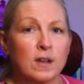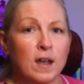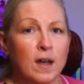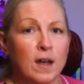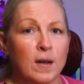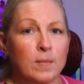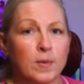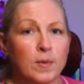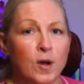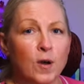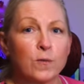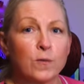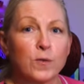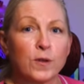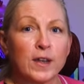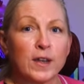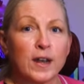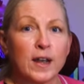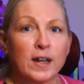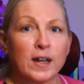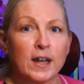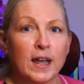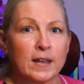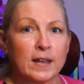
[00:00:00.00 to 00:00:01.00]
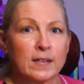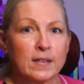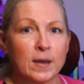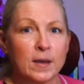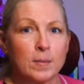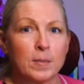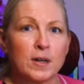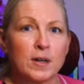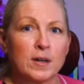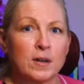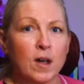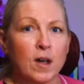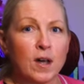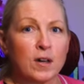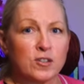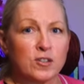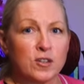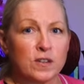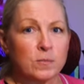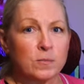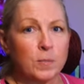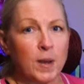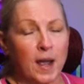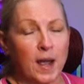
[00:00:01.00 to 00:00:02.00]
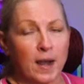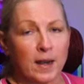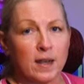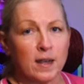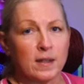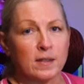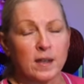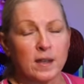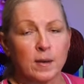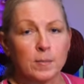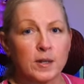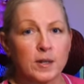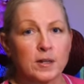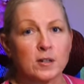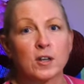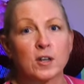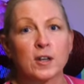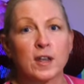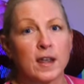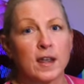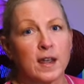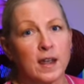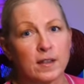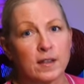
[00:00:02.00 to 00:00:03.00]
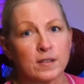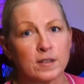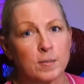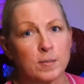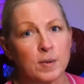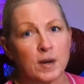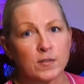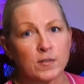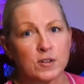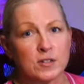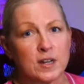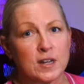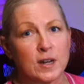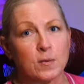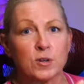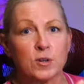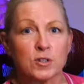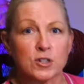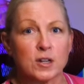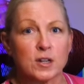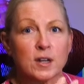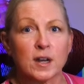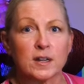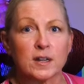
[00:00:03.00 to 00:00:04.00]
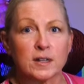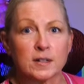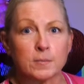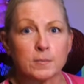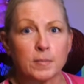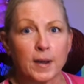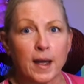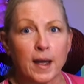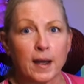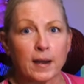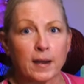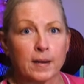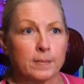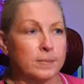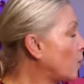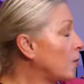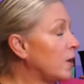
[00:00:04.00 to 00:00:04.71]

Um, hopefully, I like them and not just packing them and looking at them every day wishing I didn't pack them.